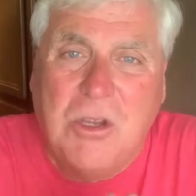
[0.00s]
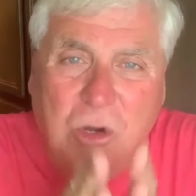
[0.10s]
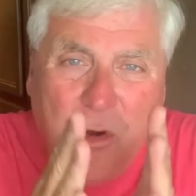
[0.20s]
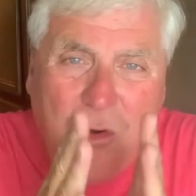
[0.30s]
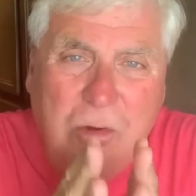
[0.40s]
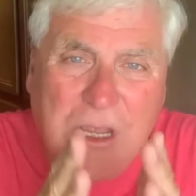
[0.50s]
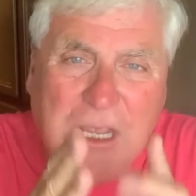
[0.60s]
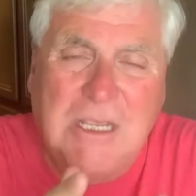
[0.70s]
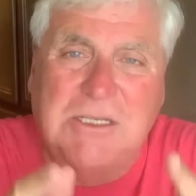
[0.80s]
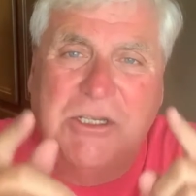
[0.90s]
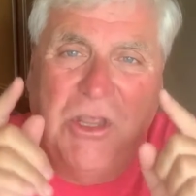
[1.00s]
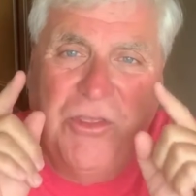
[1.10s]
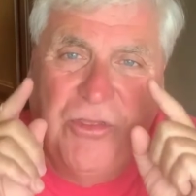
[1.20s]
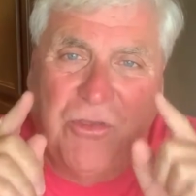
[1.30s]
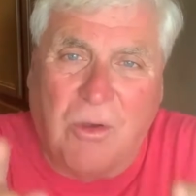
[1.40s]
Who is
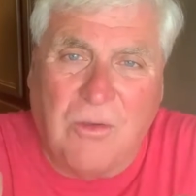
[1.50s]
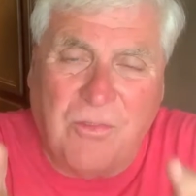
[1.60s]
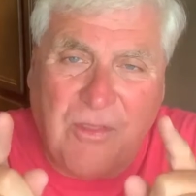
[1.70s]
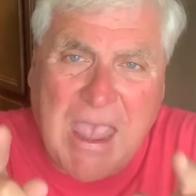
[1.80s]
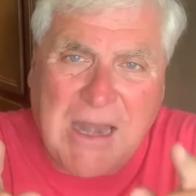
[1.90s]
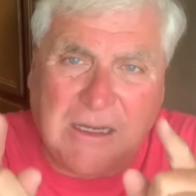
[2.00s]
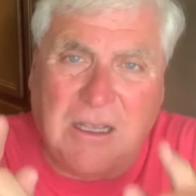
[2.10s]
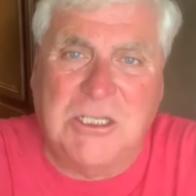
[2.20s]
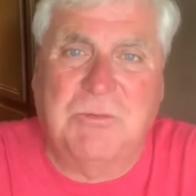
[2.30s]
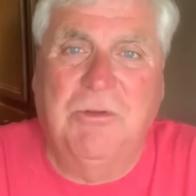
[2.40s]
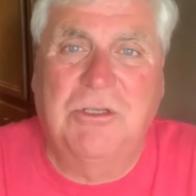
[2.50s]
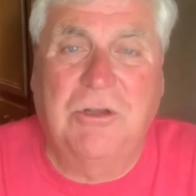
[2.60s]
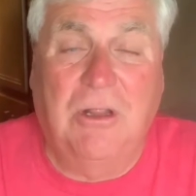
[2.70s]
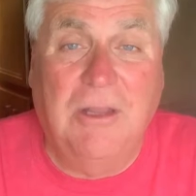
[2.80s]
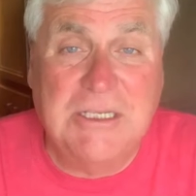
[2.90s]
the, that customer that's
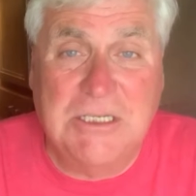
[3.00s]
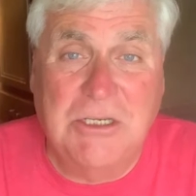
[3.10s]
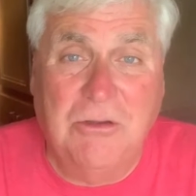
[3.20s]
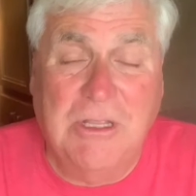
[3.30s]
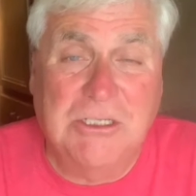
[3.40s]
going to listen to you?